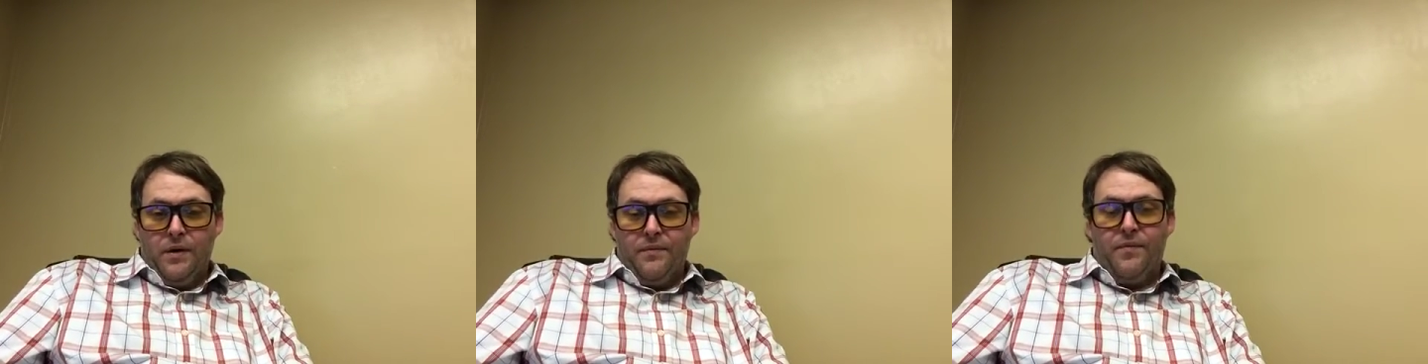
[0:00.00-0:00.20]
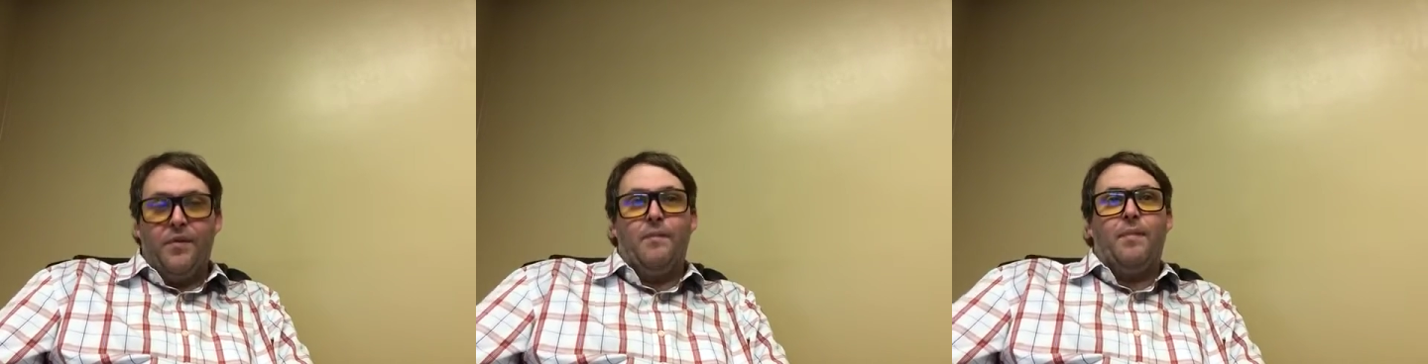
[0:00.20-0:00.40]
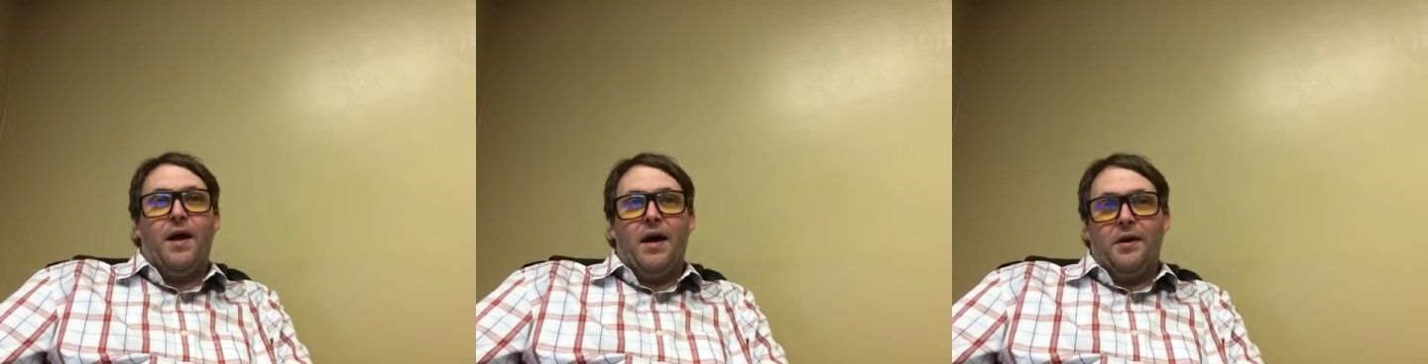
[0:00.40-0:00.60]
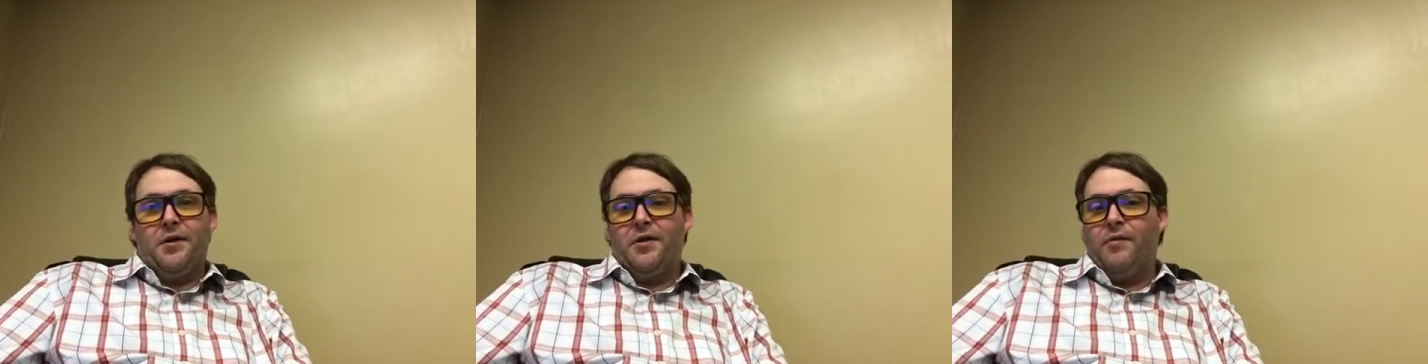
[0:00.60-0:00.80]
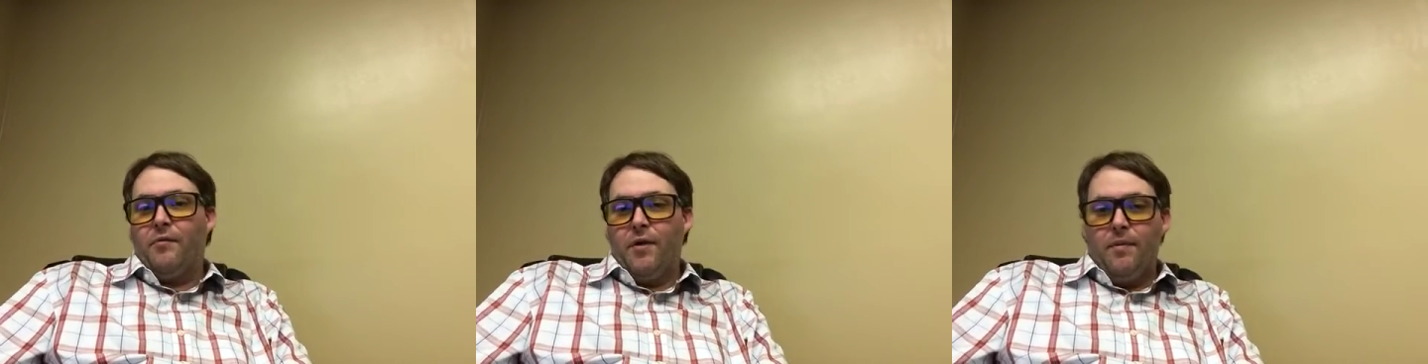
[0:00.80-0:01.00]
for the
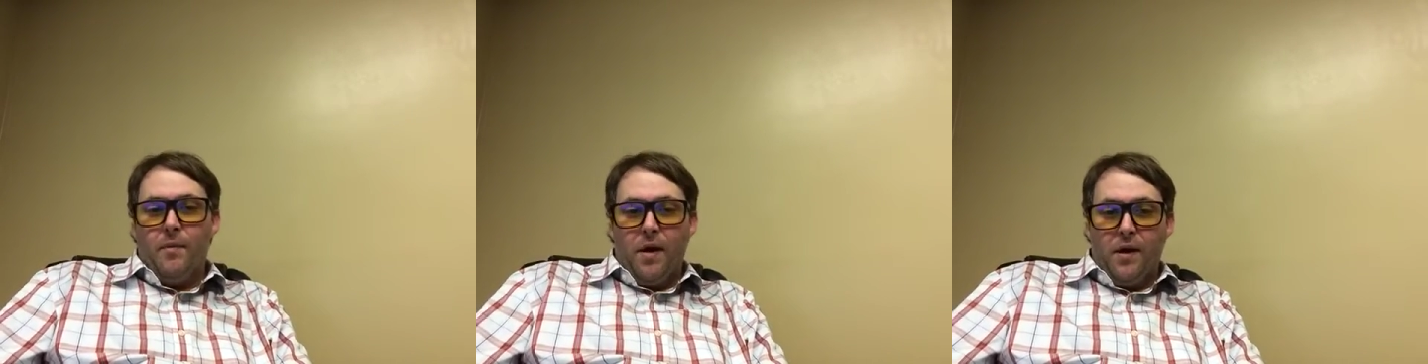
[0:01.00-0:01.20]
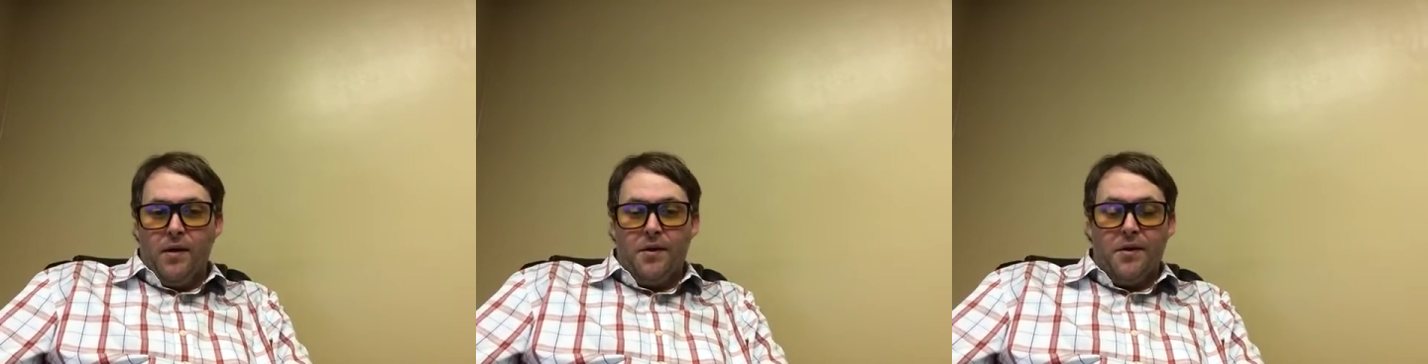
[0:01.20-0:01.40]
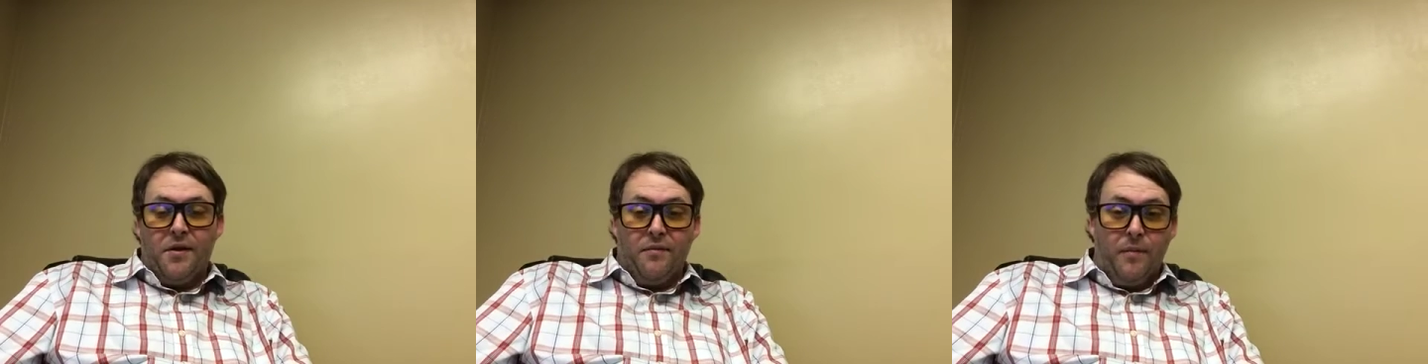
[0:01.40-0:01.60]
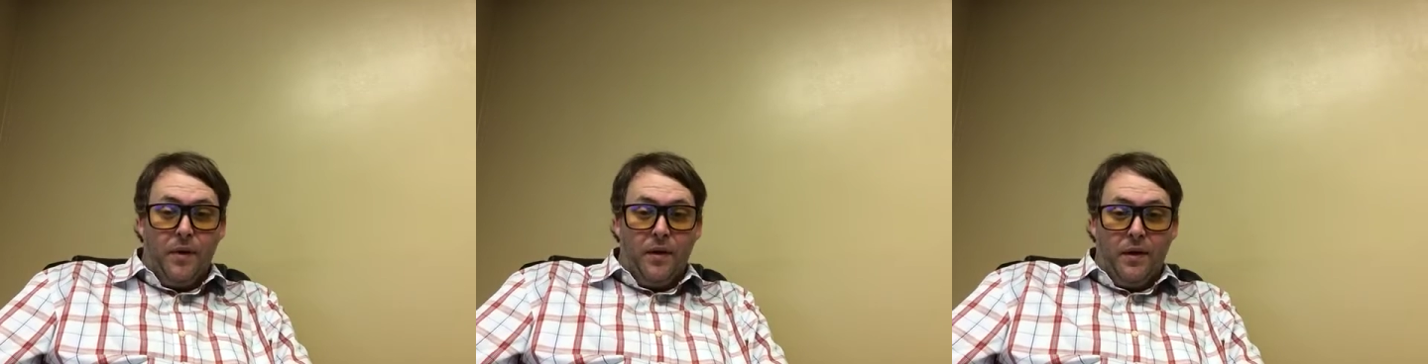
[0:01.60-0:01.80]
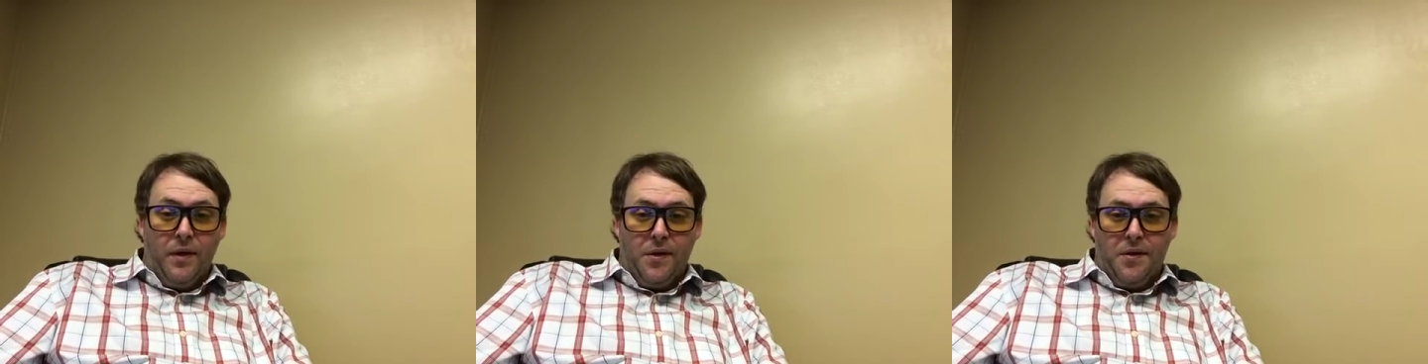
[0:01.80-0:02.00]
past 3 months, I've
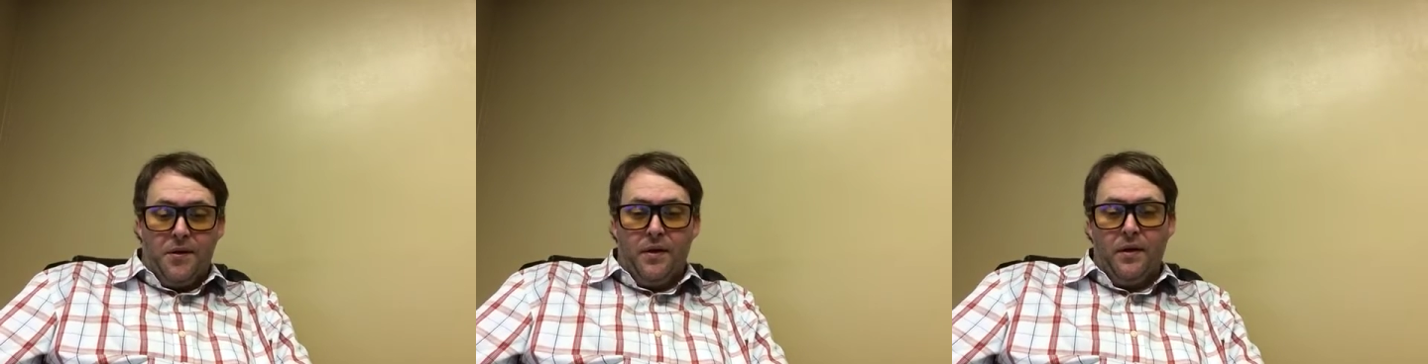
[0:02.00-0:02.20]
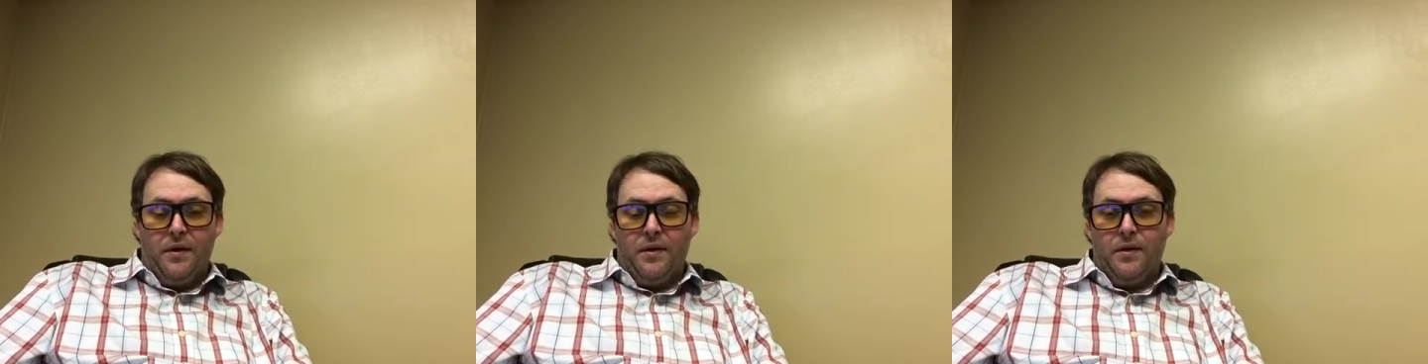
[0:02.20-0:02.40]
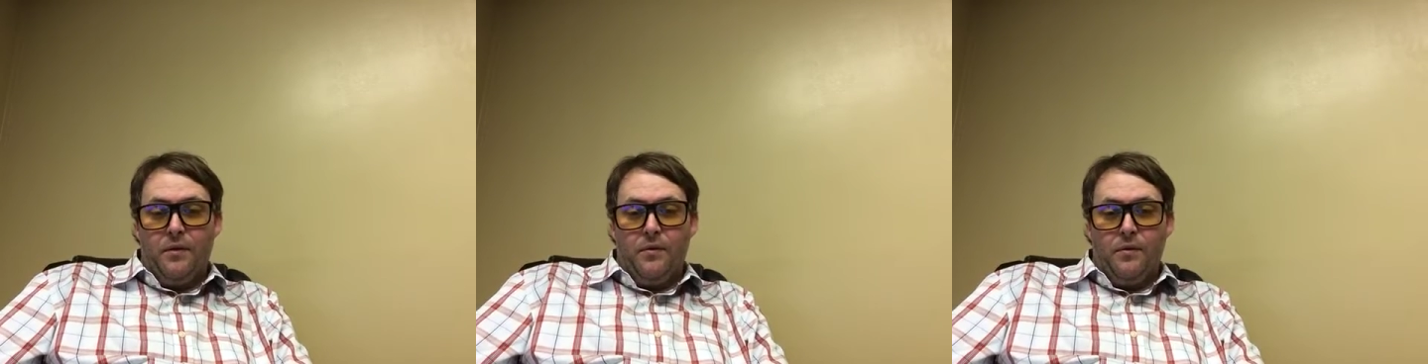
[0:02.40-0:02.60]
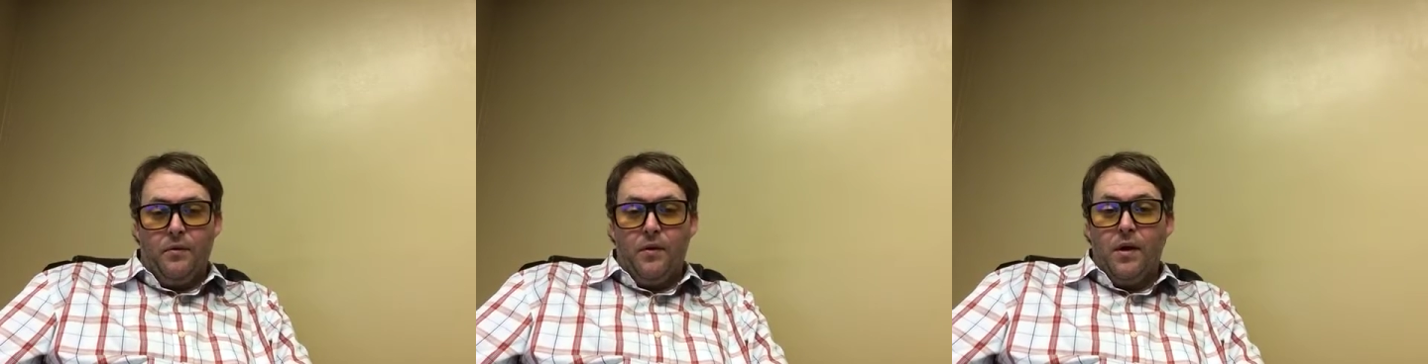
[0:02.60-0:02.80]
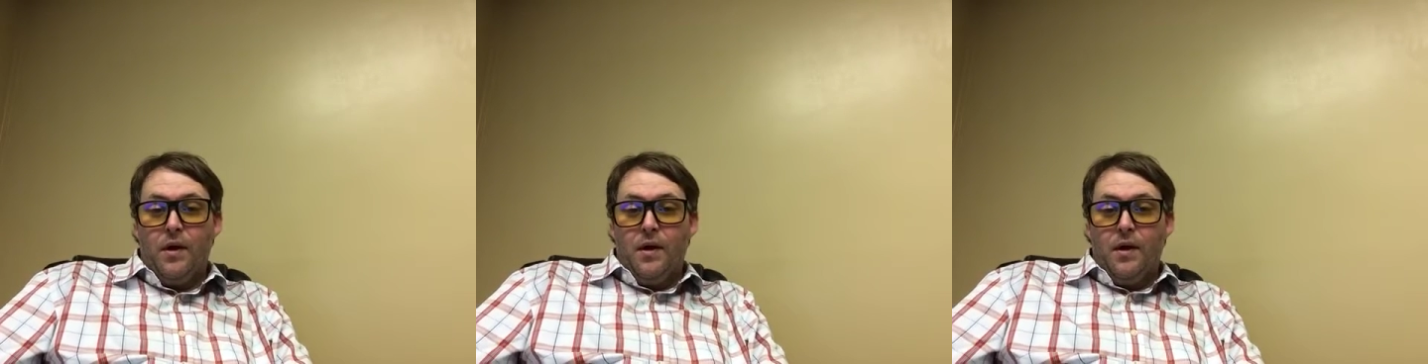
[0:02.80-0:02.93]
been listening to